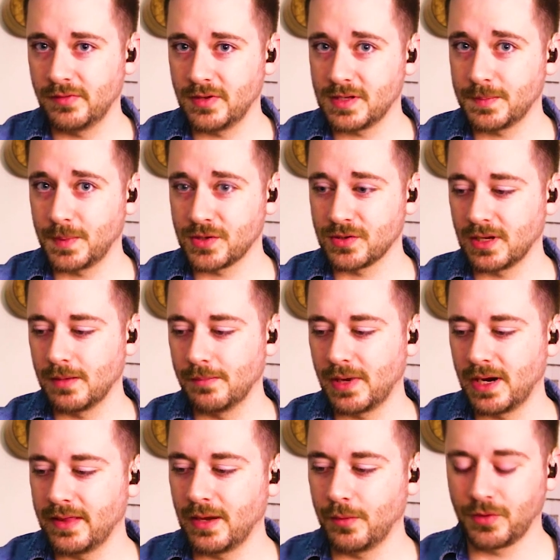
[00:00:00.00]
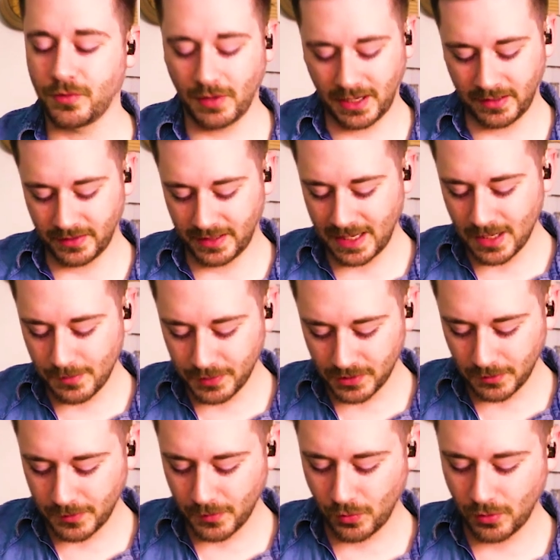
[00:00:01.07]
Especially combine that with cranking the gain up a
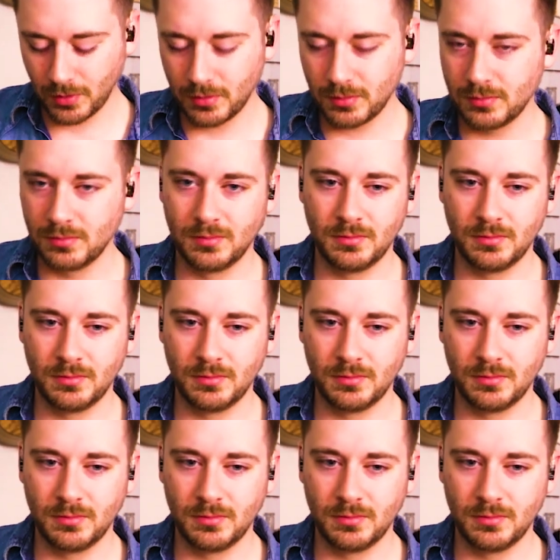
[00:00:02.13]
little bit more.